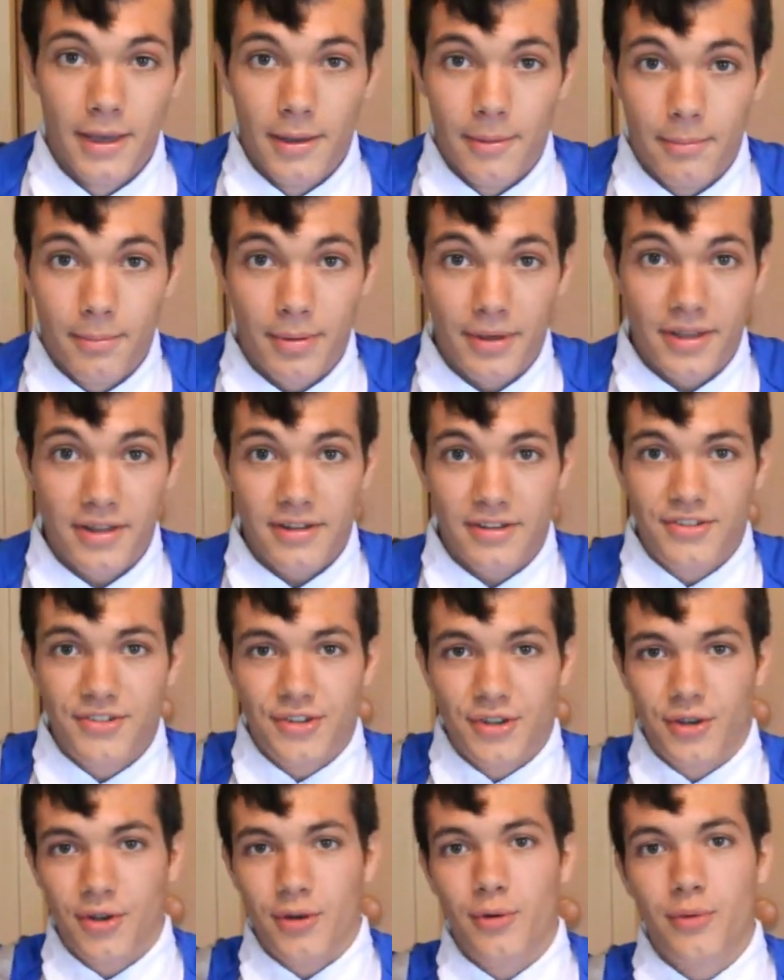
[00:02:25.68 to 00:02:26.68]
But
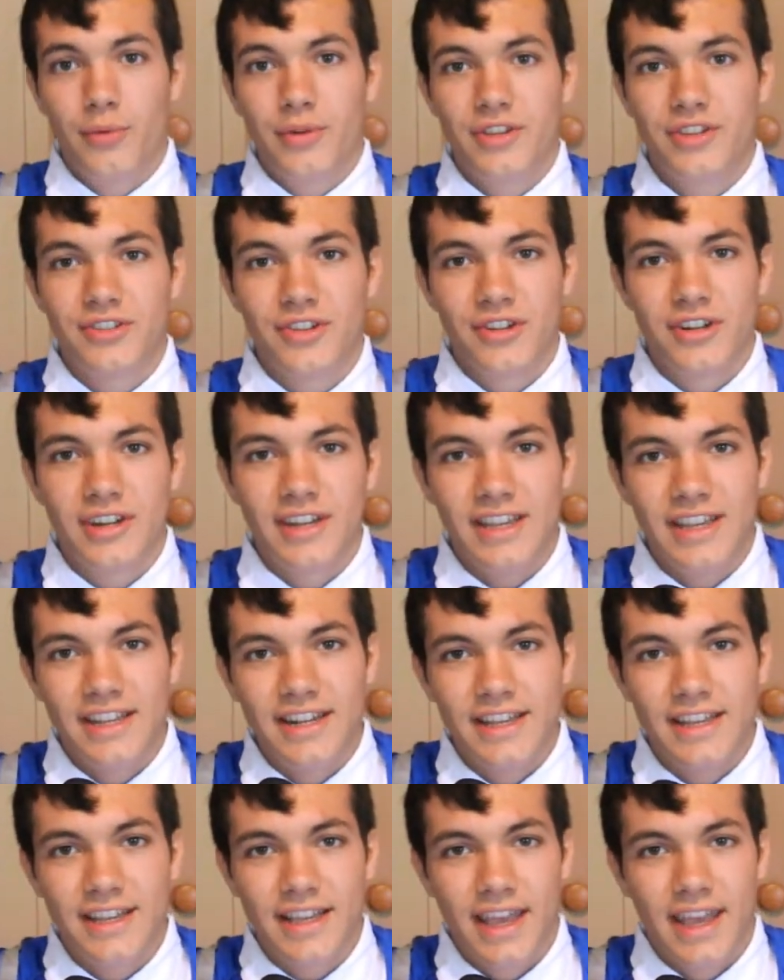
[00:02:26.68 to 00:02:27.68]
so we started
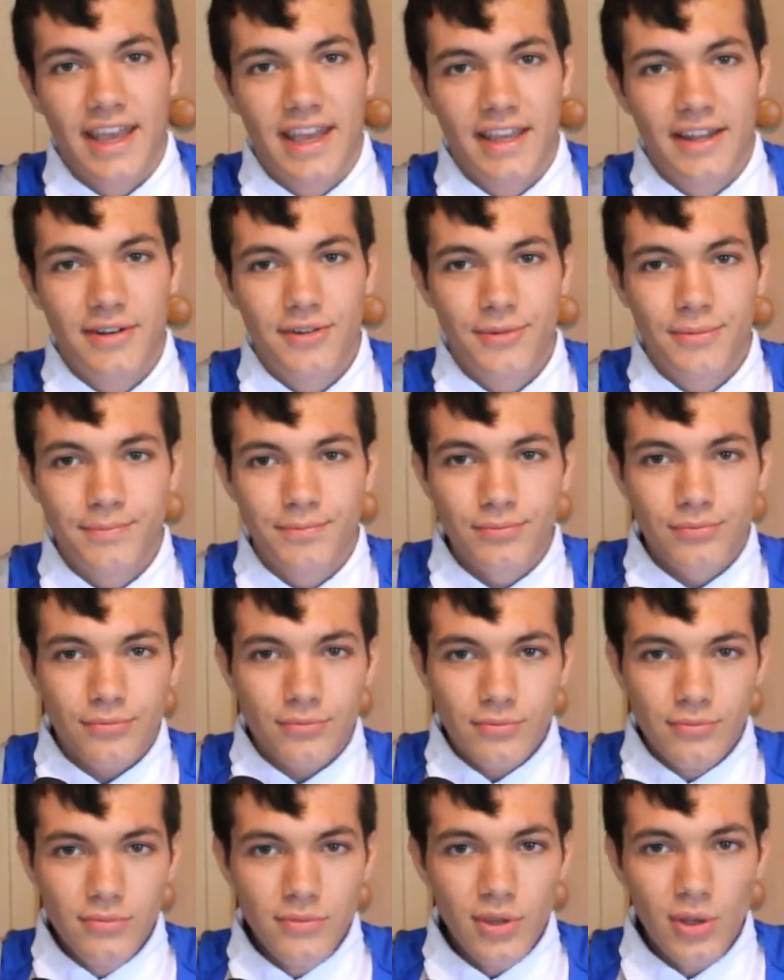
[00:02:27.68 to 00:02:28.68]
eating and
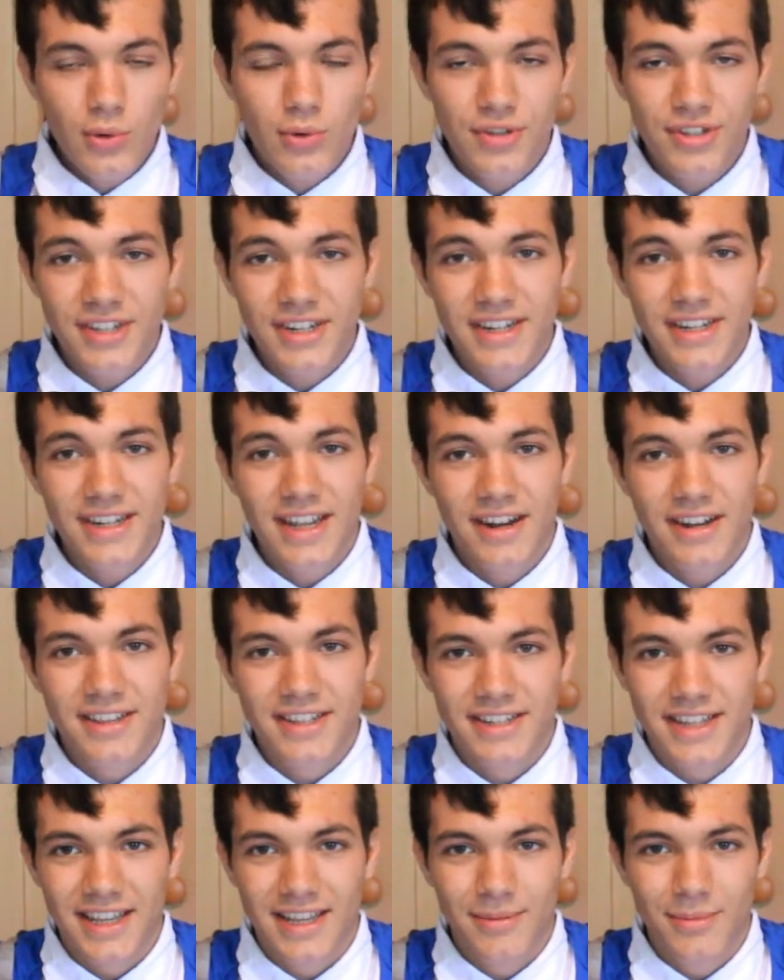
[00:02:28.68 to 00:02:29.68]
we're sitting down at the
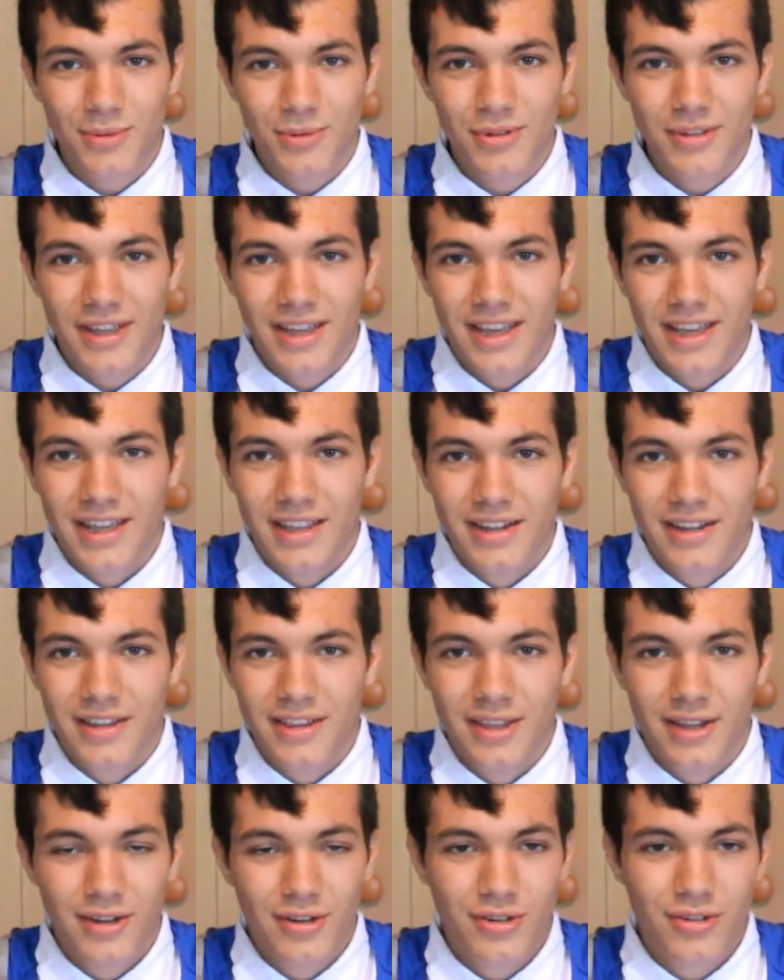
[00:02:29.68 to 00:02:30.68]
table and
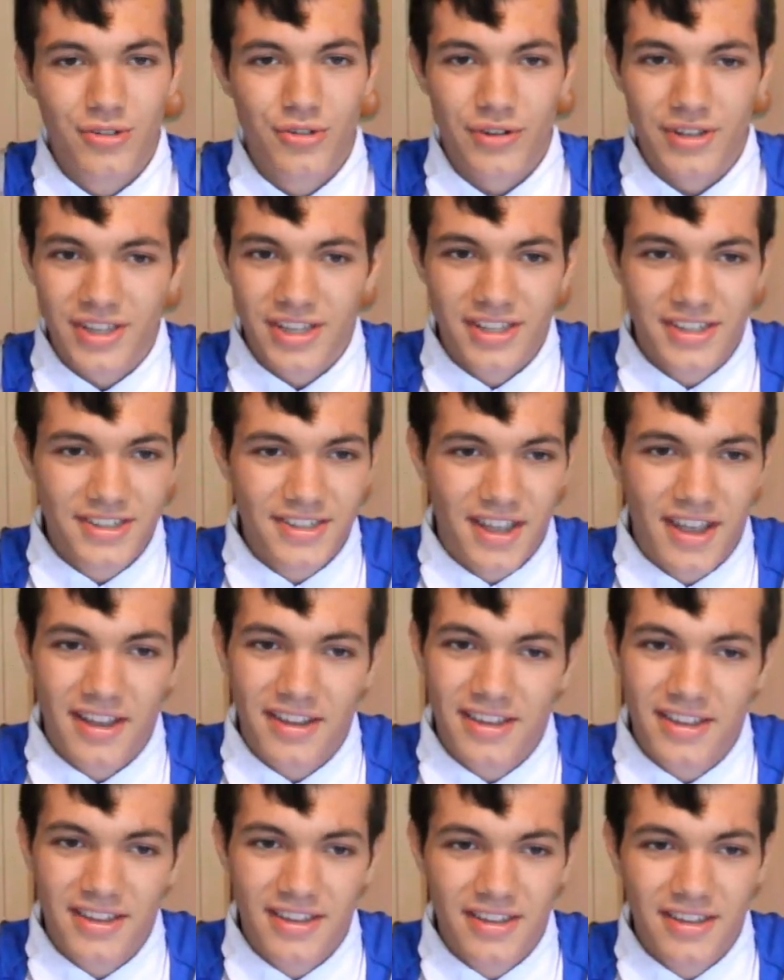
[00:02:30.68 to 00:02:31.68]
they're drinking
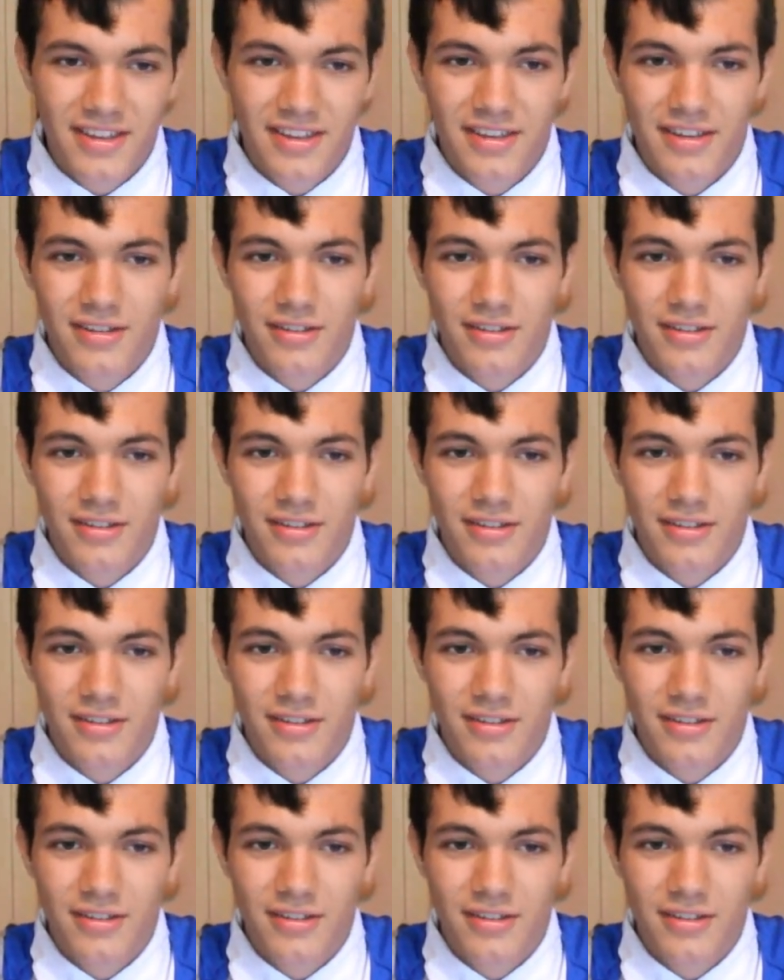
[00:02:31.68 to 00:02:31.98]
sake,